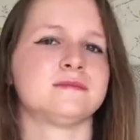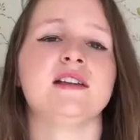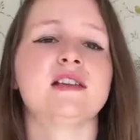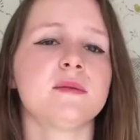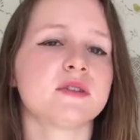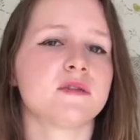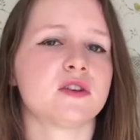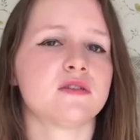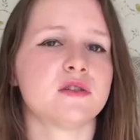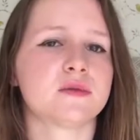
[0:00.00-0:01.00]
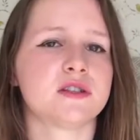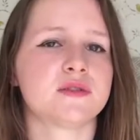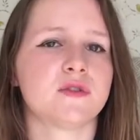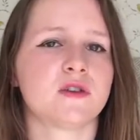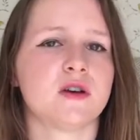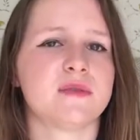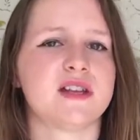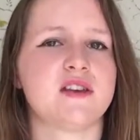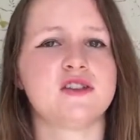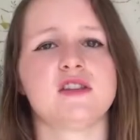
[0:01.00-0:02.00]
In terms of other options for
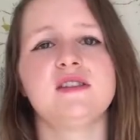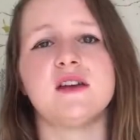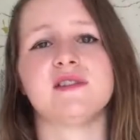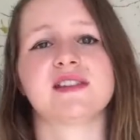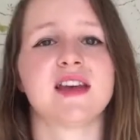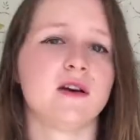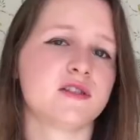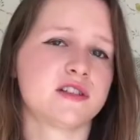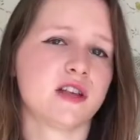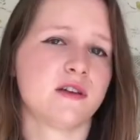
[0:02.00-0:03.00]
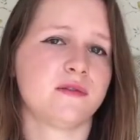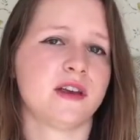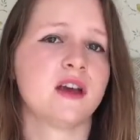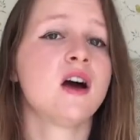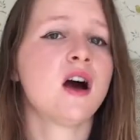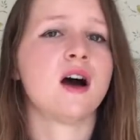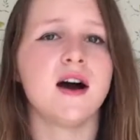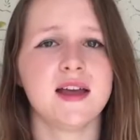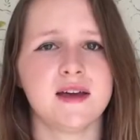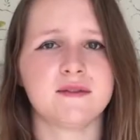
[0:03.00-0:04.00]
accommodation, there is couch surfing.
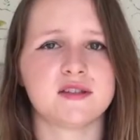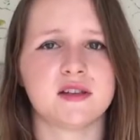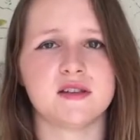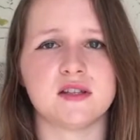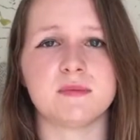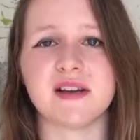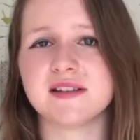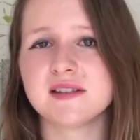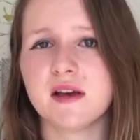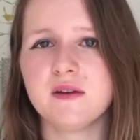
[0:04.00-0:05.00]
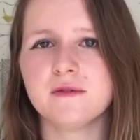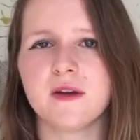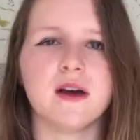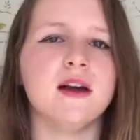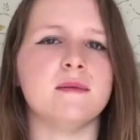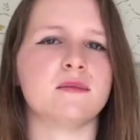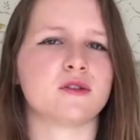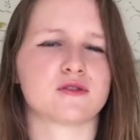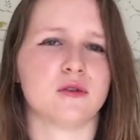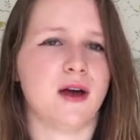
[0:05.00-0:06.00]
I haven't done this myself, I am
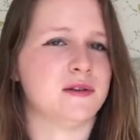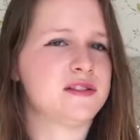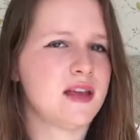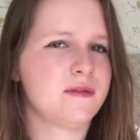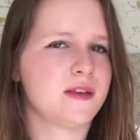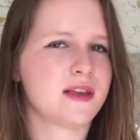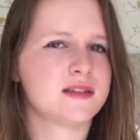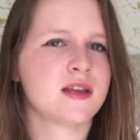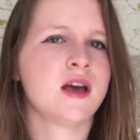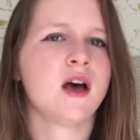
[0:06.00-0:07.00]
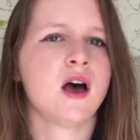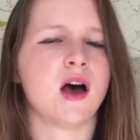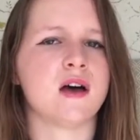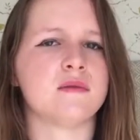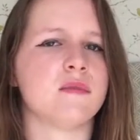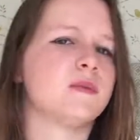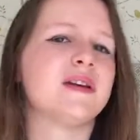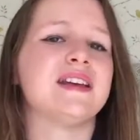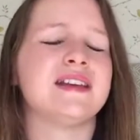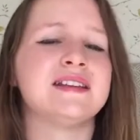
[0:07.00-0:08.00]
not sure how safe it is,
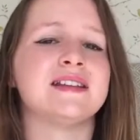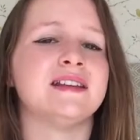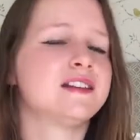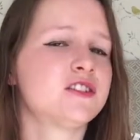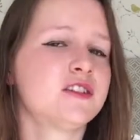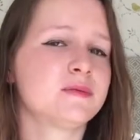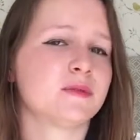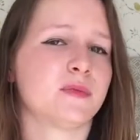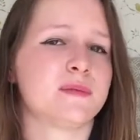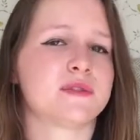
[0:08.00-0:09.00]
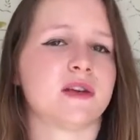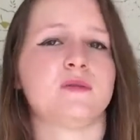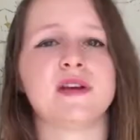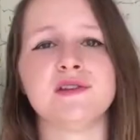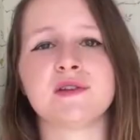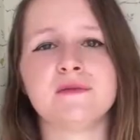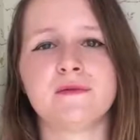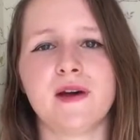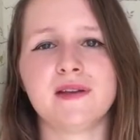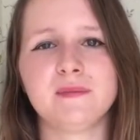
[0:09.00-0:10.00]
but it is a legitimate website where you can
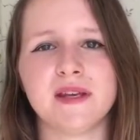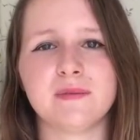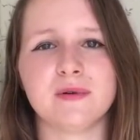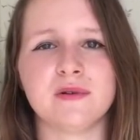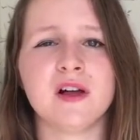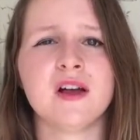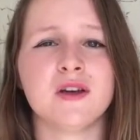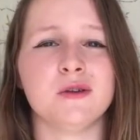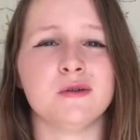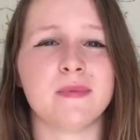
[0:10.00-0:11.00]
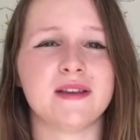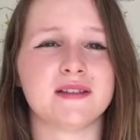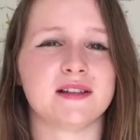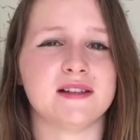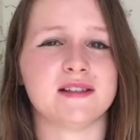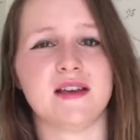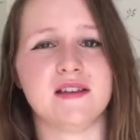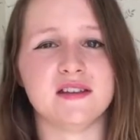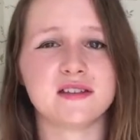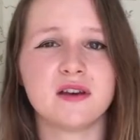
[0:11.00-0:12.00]
find people who basically say
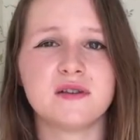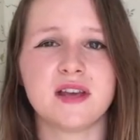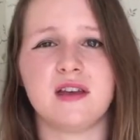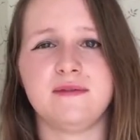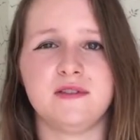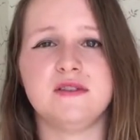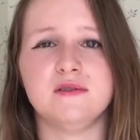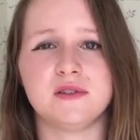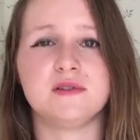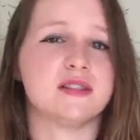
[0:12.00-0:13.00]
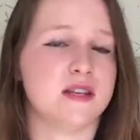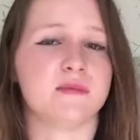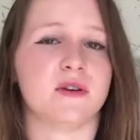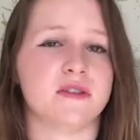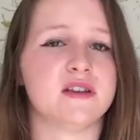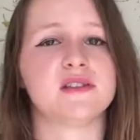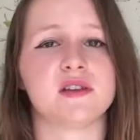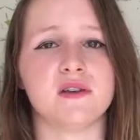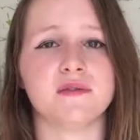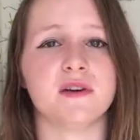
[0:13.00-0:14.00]
that it's okay for you to sleep on their
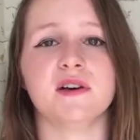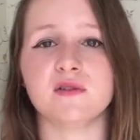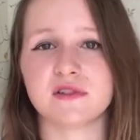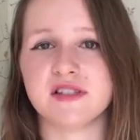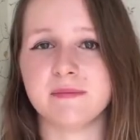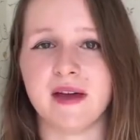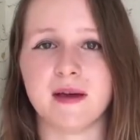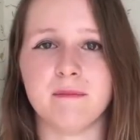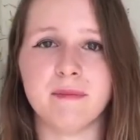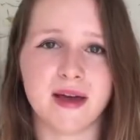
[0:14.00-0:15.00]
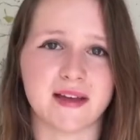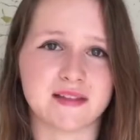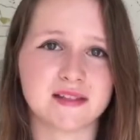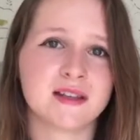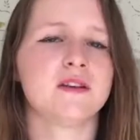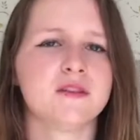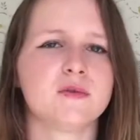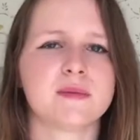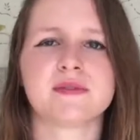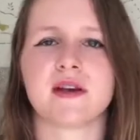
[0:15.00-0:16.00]
sofa or a spare bed. Another
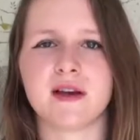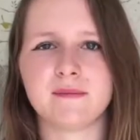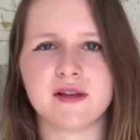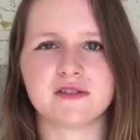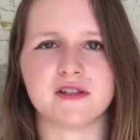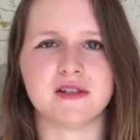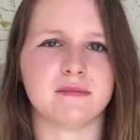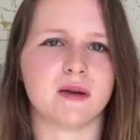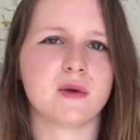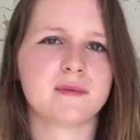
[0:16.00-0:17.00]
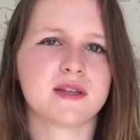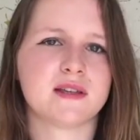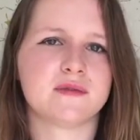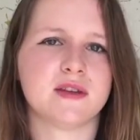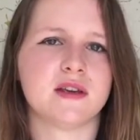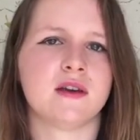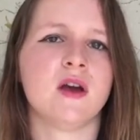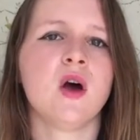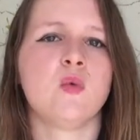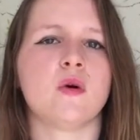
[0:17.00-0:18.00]
website I mentioned in my websites video
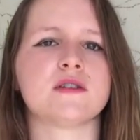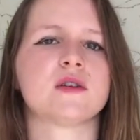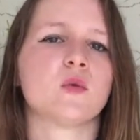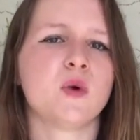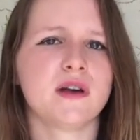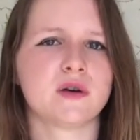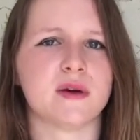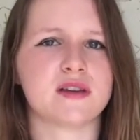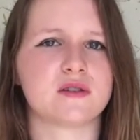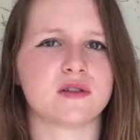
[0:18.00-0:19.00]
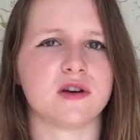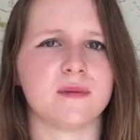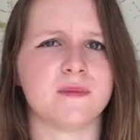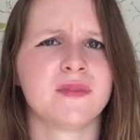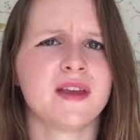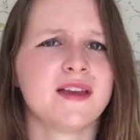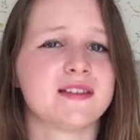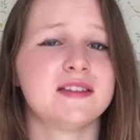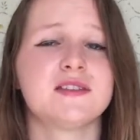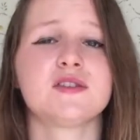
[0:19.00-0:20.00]
was workaway.com.
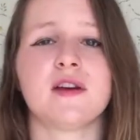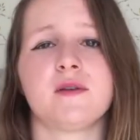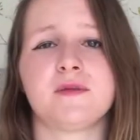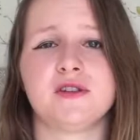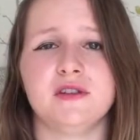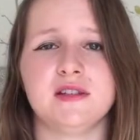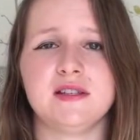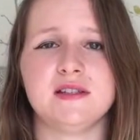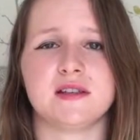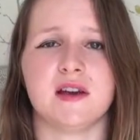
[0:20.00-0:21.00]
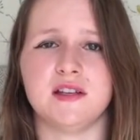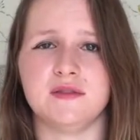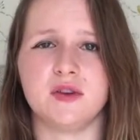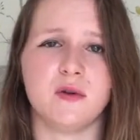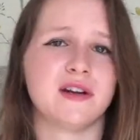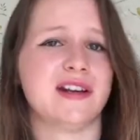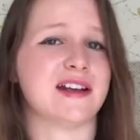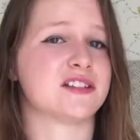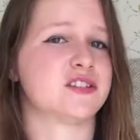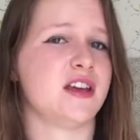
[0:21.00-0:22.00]
This is a great opportunity to kind of go on an
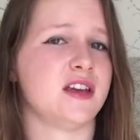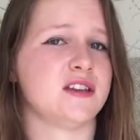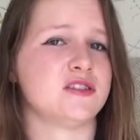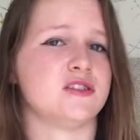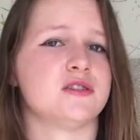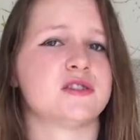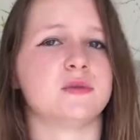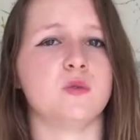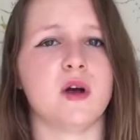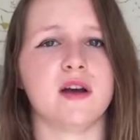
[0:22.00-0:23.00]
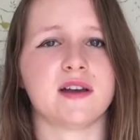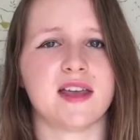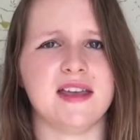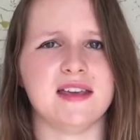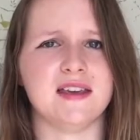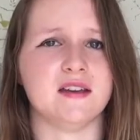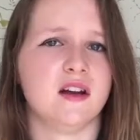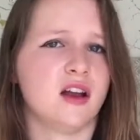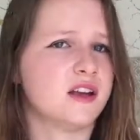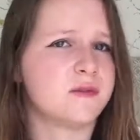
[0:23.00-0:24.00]
exchange and do some work in
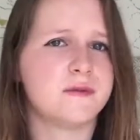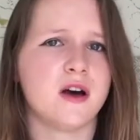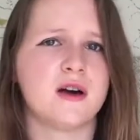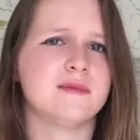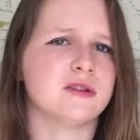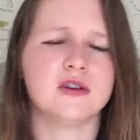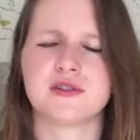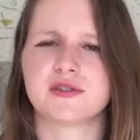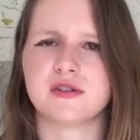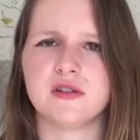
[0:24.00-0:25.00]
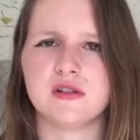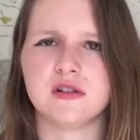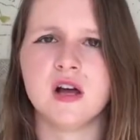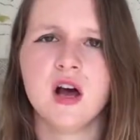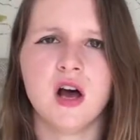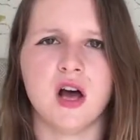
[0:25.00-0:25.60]
a farm or a hostel,